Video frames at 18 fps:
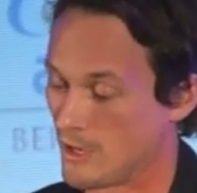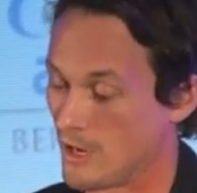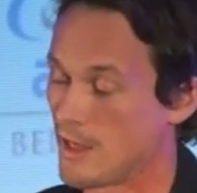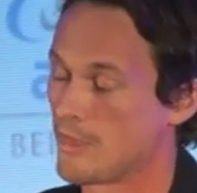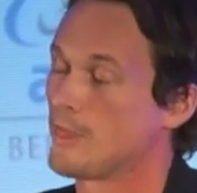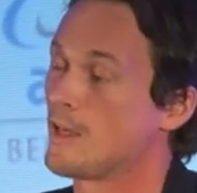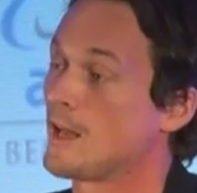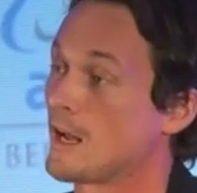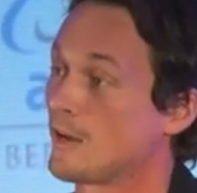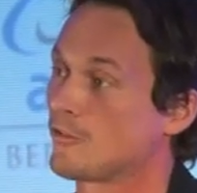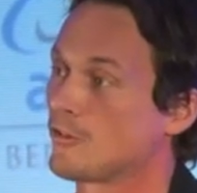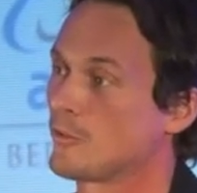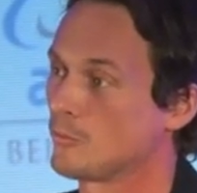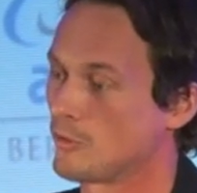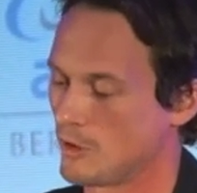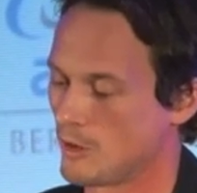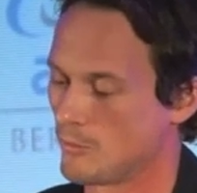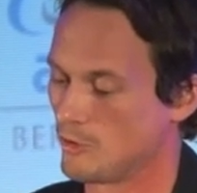and then ask
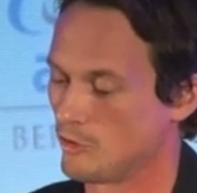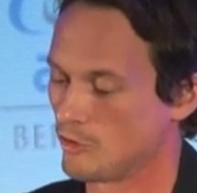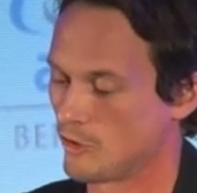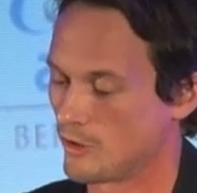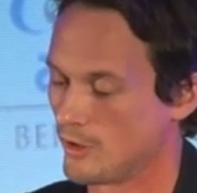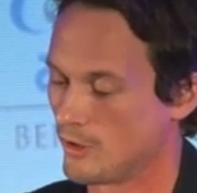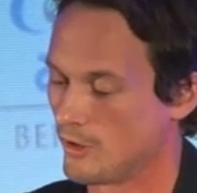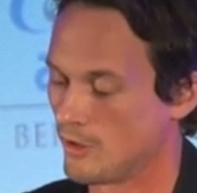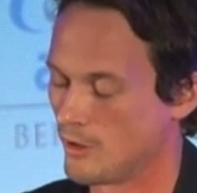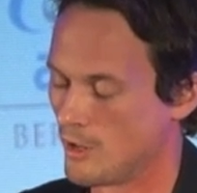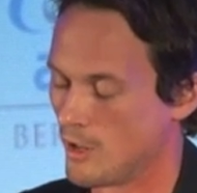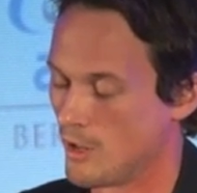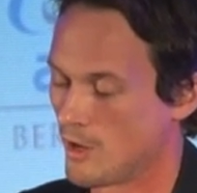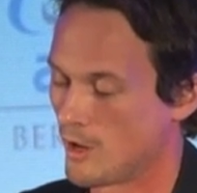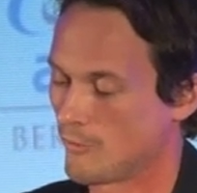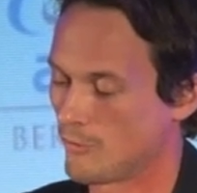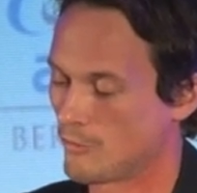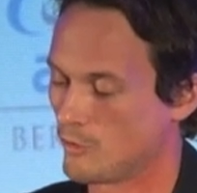them to come and join
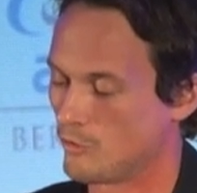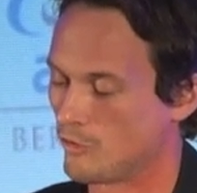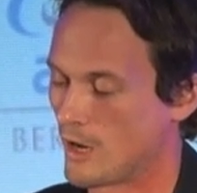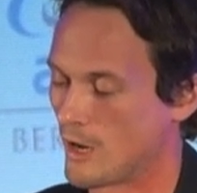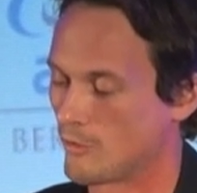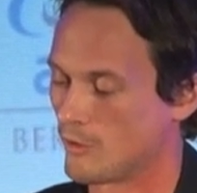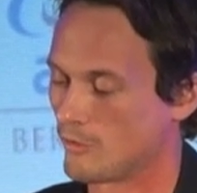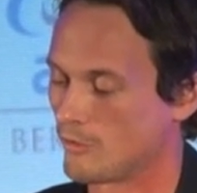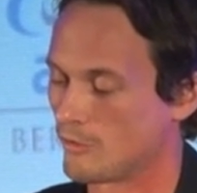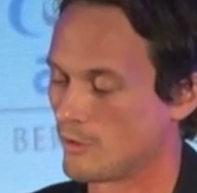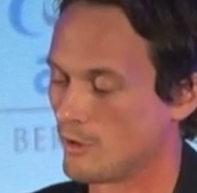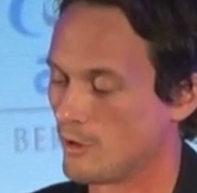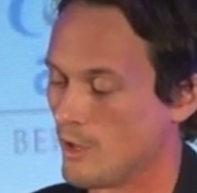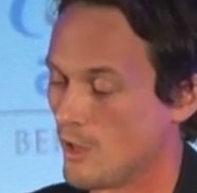at Fruit Towers.